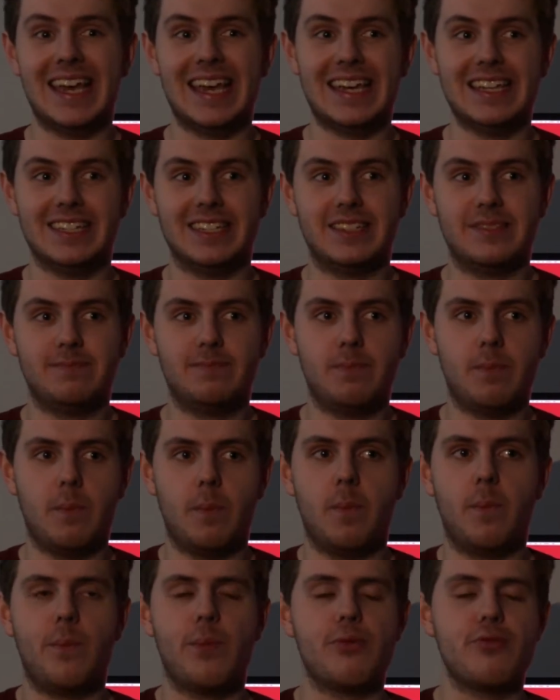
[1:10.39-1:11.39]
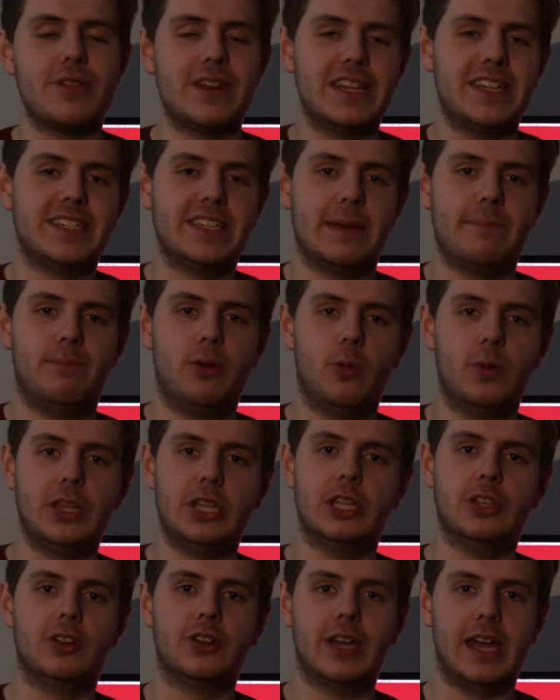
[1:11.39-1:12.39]
is pretty simple when
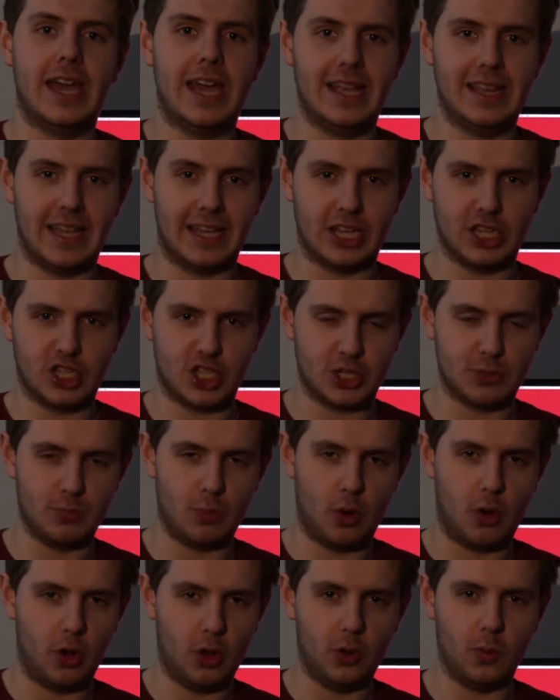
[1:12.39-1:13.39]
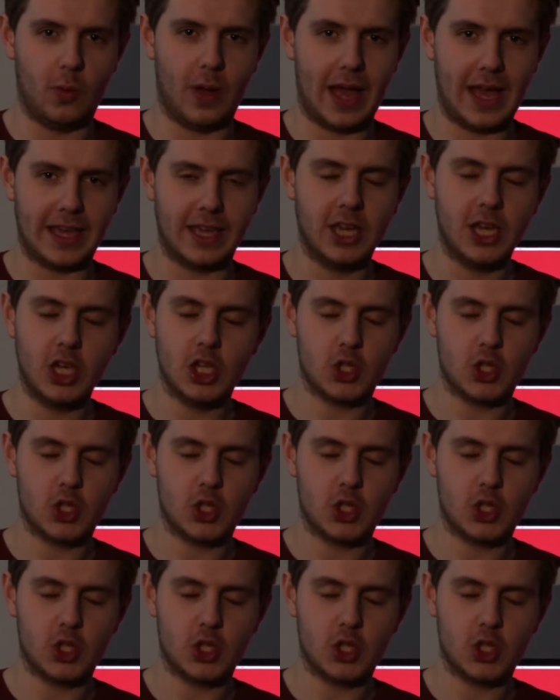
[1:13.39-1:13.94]
you look at it like a small way.